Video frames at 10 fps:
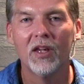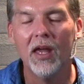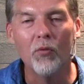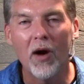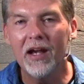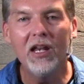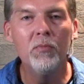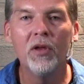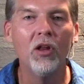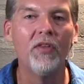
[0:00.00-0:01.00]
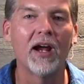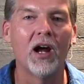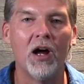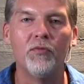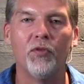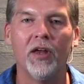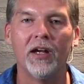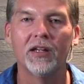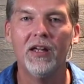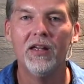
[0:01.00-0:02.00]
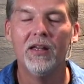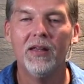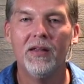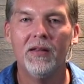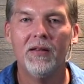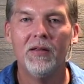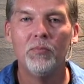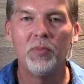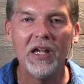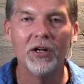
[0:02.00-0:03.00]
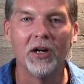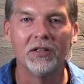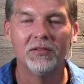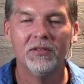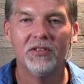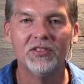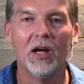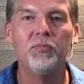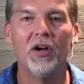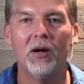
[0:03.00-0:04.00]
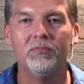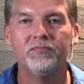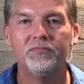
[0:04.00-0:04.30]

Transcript: And right in the middle of that conflict, Peter stepped up.